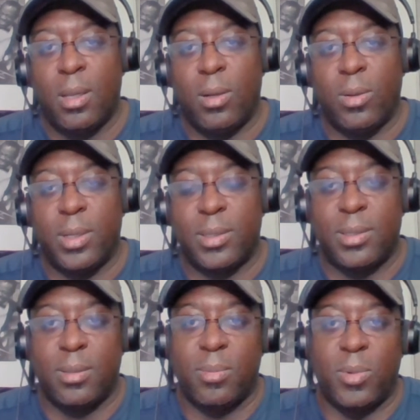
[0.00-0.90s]

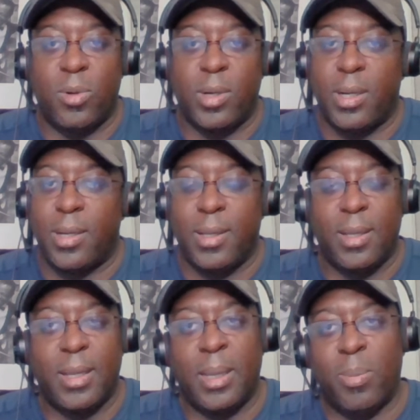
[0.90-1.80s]
Lucas Moura,
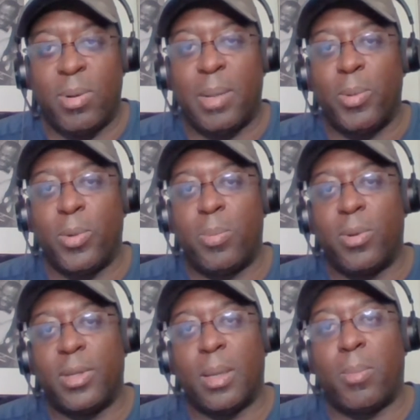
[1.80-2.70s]
he probably would have
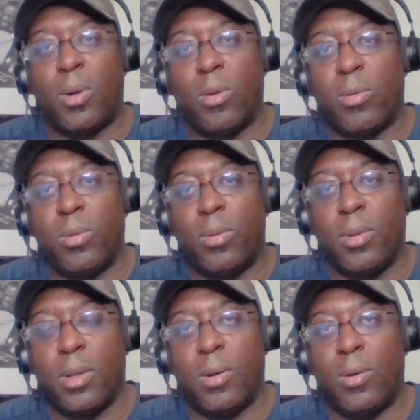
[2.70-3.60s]
put that ball through the
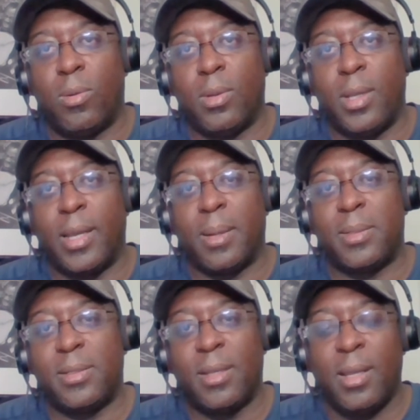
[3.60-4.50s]
goal. He got
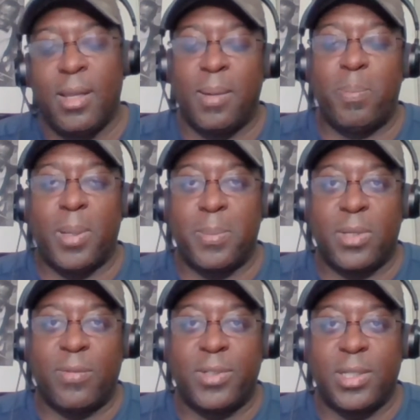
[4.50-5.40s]
bumped
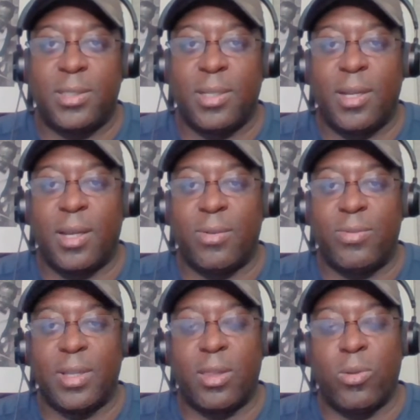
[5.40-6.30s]
off just enough
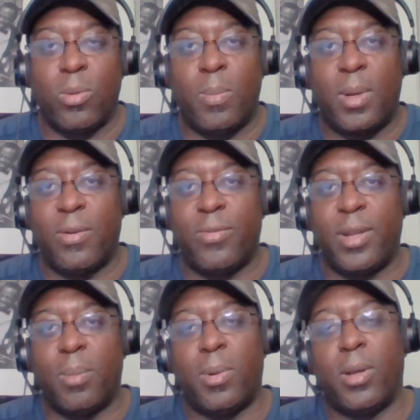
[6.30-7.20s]
that threw him off, and
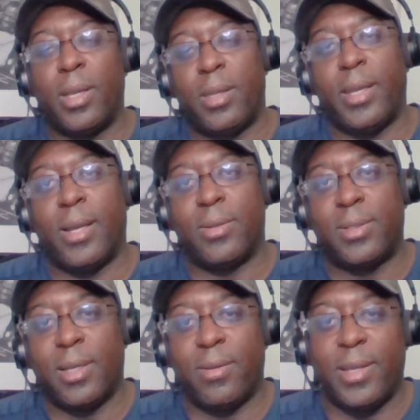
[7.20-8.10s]
the ball hit the
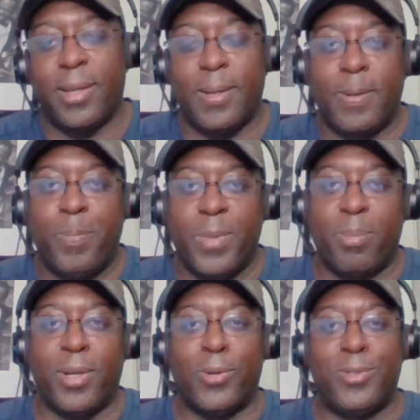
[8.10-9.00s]
outside of the
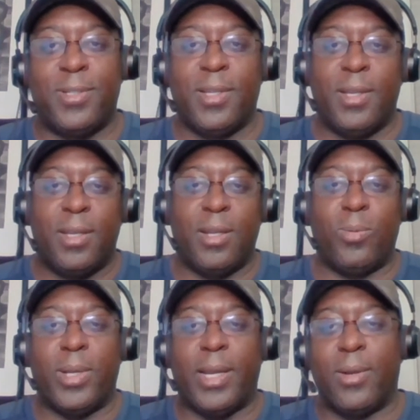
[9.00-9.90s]
post and
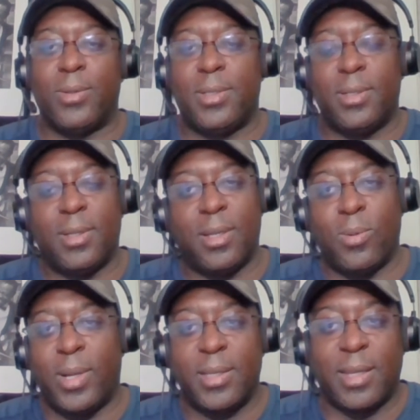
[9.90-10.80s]
went out.
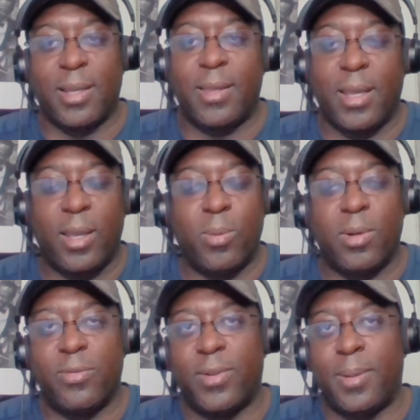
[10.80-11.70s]
Otherwise, I think he would
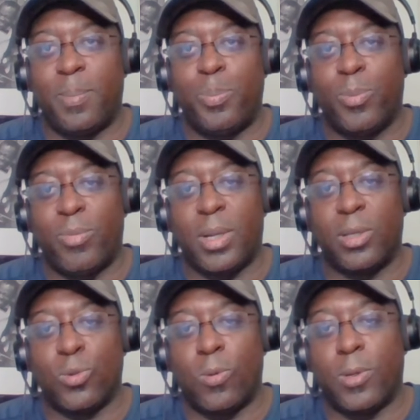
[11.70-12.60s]
have probably
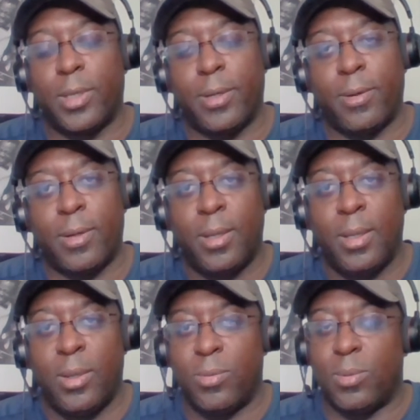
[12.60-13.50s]
scored there.
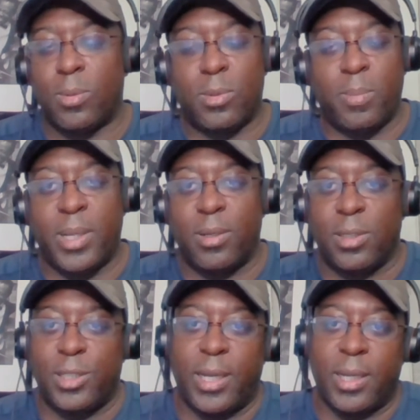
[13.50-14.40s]
So a tremendous
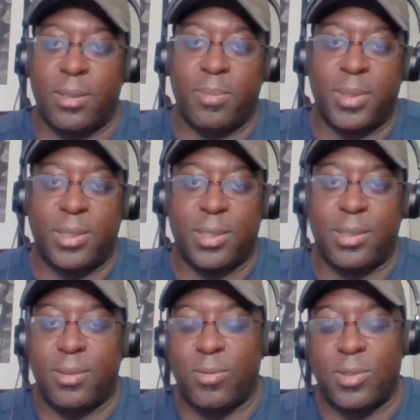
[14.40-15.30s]
shot, but
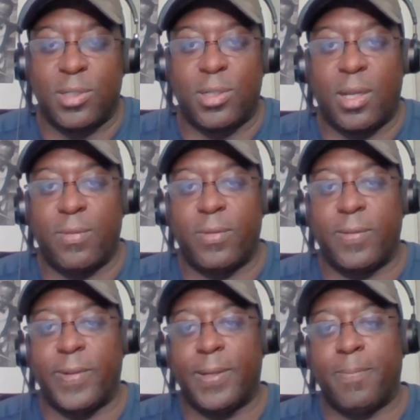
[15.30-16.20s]
just off
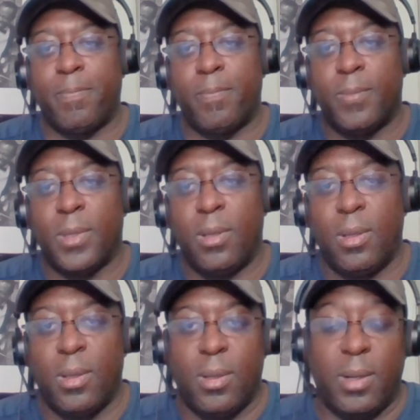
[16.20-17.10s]
of it.
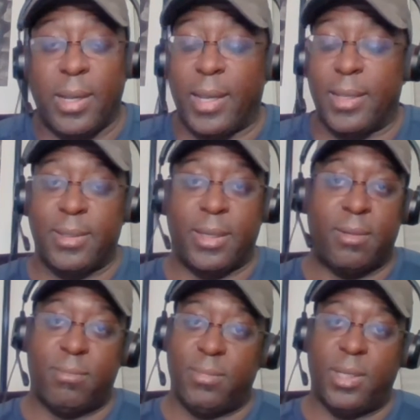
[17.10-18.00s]
Like I said,
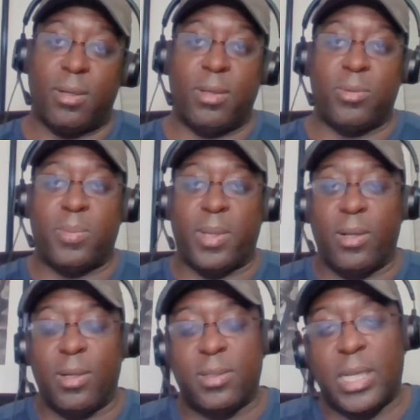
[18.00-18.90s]
he was playing
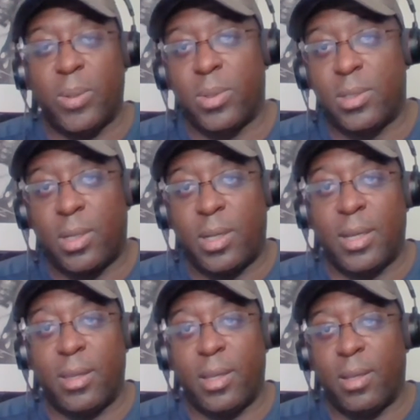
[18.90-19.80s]
on the side with Son. I
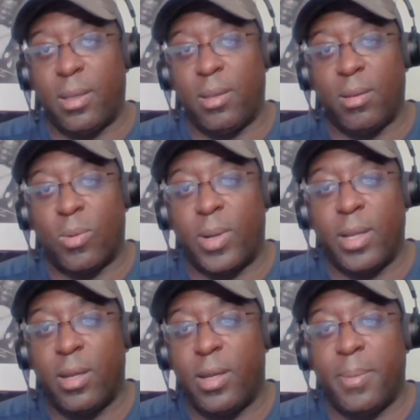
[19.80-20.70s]
think he
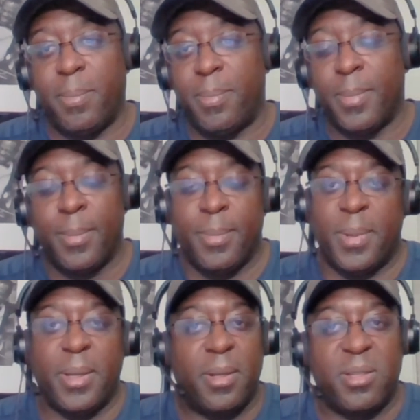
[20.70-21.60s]
quieted him,
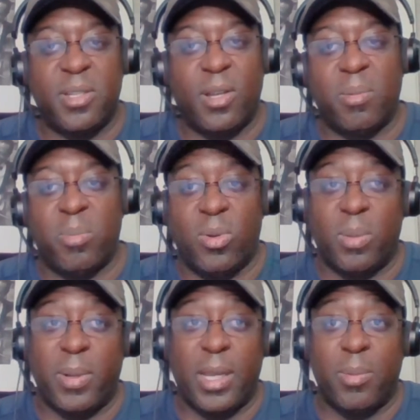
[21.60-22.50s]
and Son pulled
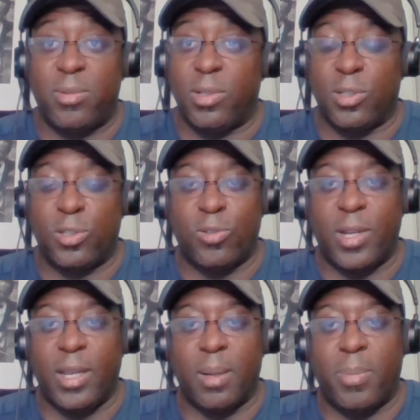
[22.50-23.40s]
up a hamstring just trying
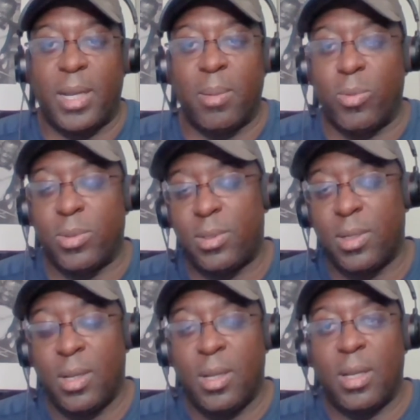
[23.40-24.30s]
to get by him, which
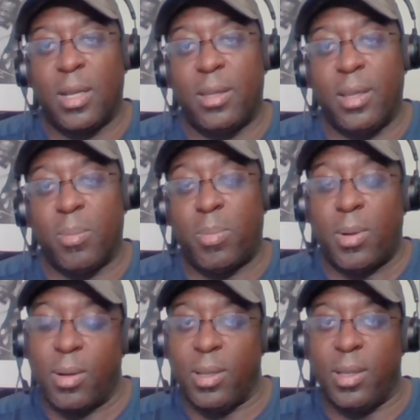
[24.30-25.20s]
I think
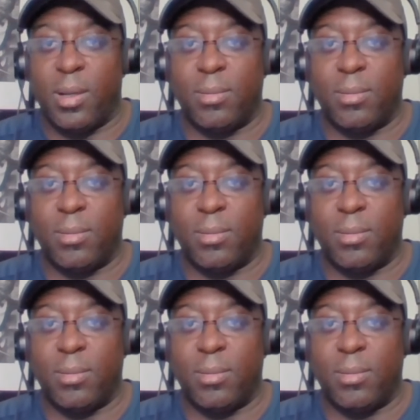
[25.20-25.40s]
partly,